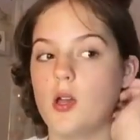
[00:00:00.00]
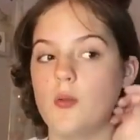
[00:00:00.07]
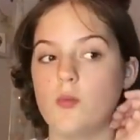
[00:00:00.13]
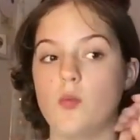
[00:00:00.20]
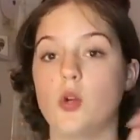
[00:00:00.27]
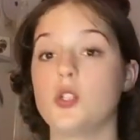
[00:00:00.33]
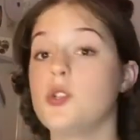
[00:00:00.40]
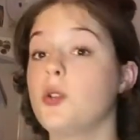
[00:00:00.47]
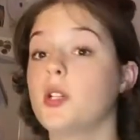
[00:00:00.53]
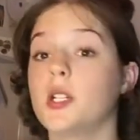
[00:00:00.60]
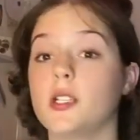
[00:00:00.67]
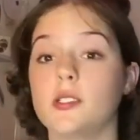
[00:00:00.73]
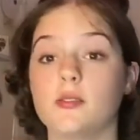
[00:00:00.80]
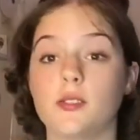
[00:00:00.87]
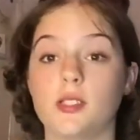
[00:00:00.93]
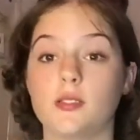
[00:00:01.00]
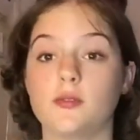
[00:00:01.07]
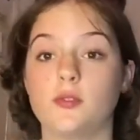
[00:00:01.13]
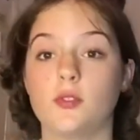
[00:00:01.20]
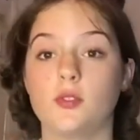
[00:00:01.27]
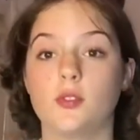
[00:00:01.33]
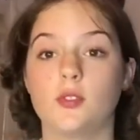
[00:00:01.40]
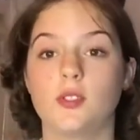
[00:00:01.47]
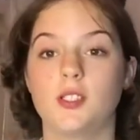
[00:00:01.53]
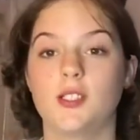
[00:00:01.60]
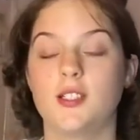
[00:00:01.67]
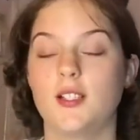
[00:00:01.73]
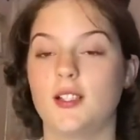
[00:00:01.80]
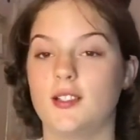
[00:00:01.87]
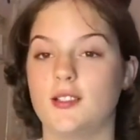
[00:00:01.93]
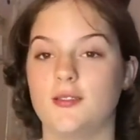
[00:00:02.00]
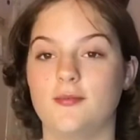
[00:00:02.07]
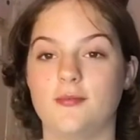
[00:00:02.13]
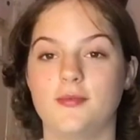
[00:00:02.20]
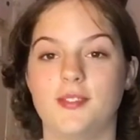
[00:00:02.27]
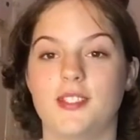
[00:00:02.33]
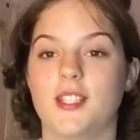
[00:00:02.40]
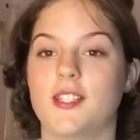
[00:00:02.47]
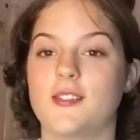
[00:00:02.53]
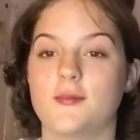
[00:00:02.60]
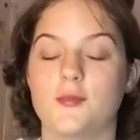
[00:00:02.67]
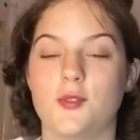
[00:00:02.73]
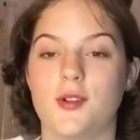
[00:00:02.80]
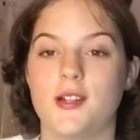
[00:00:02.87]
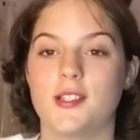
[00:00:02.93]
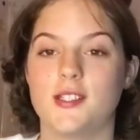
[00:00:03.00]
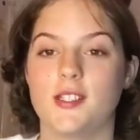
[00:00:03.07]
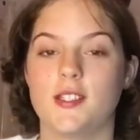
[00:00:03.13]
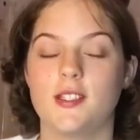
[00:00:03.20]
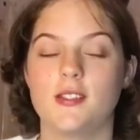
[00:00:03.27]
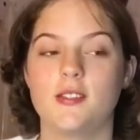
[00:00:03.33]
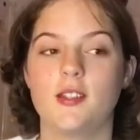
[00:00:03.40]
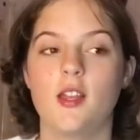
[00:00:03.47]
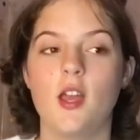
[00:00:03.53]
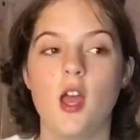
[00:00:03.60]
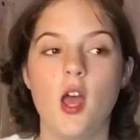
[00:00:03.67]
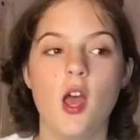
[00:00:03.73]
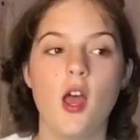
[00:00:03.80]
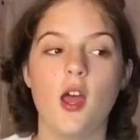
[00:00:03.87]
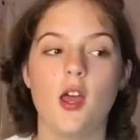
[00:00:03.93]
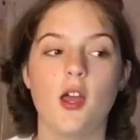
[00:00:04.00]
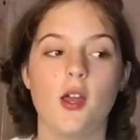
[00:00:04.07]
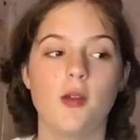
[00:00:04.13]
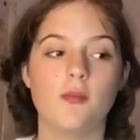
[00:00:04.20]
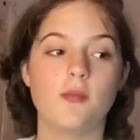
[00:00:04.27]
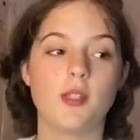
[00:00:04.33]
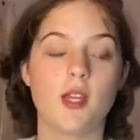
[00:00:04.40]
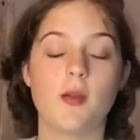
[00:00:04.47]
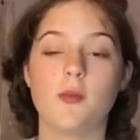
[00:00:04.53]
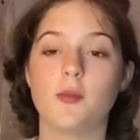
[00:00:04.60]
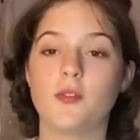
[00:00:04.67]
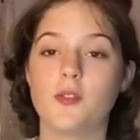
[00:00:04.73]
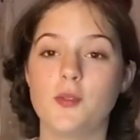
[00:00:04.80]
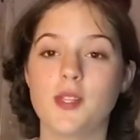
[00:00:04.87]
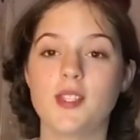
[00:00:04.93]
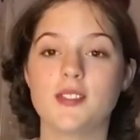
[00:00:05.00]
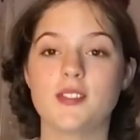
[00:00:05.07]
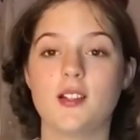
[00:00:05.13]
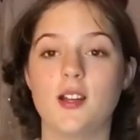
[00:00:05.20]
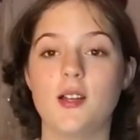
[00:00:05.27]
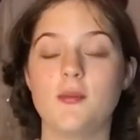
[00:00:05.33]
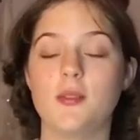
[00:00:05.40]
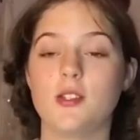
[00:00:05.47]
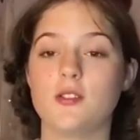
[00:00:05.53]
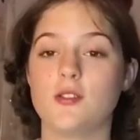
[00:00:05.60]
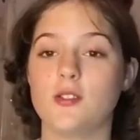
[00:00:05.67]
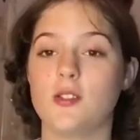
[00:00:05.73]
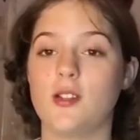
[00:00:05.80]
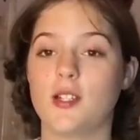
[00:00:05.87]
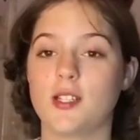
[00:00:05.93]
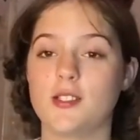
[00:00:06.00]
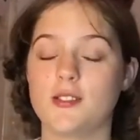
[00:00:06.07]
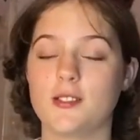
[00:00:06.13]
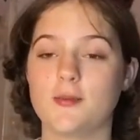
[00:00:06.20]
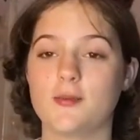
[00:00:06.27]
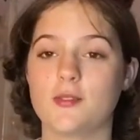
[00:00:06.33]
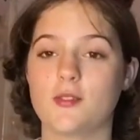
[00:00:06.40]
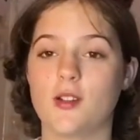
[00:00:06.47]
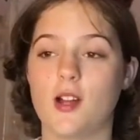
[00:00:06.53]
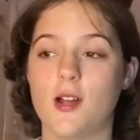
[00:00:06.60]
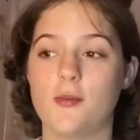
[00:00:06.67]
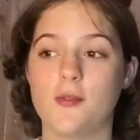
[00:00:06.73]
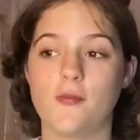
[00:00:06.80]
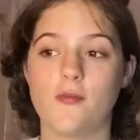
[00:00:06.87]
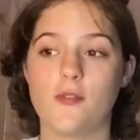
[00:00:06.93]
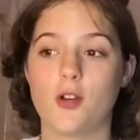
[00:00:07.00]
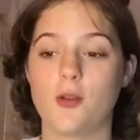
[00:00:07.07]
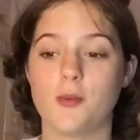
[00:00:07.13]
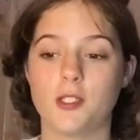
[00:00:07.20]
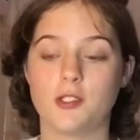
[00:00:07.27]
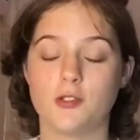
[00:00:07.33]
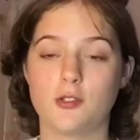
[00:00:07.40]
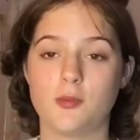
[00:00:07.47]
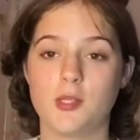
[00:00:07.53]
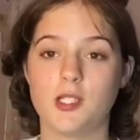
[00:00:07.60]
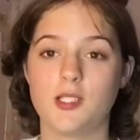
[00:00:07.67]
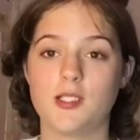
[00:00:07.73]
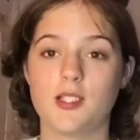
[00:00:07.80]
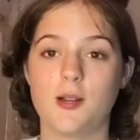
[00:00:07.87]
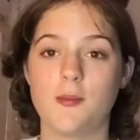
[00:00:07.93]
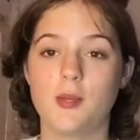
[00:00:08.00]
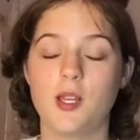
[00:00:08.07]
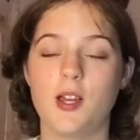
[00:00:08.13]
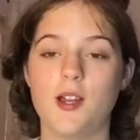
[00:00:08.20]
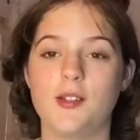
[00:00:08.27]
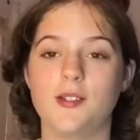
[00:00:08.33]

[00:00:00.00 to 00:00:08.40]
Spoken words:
what you guys have asked for, to get some more ideas. Yeah, but before we get started, make sure you like and subscribe and follow my social medias down below.